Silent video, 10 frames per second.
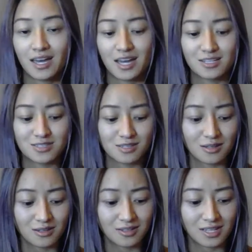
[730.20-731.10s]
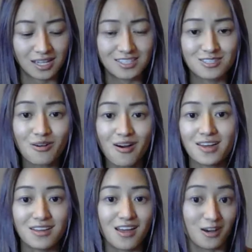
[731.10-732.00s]
And so it's
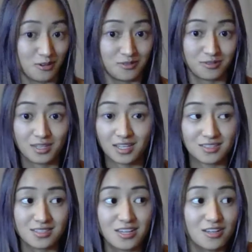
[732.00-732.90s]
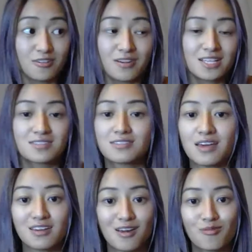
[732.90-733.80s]
not health. It's it creates
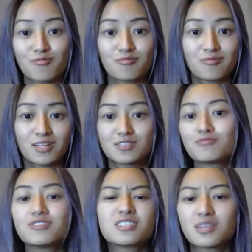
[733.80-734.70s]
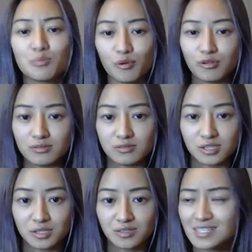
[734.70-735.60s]
like a it's a risky portal.
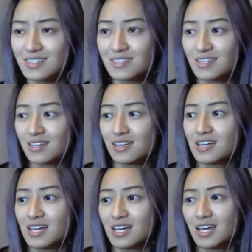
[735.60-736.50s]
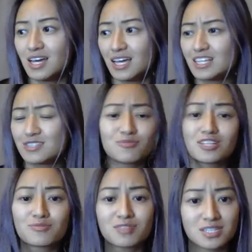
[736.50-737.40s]
You know, it's it's like it's
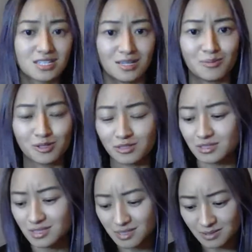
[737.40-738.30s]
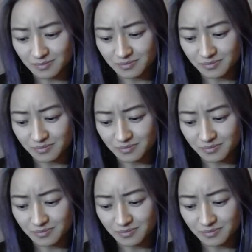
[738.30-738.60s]
it's risky because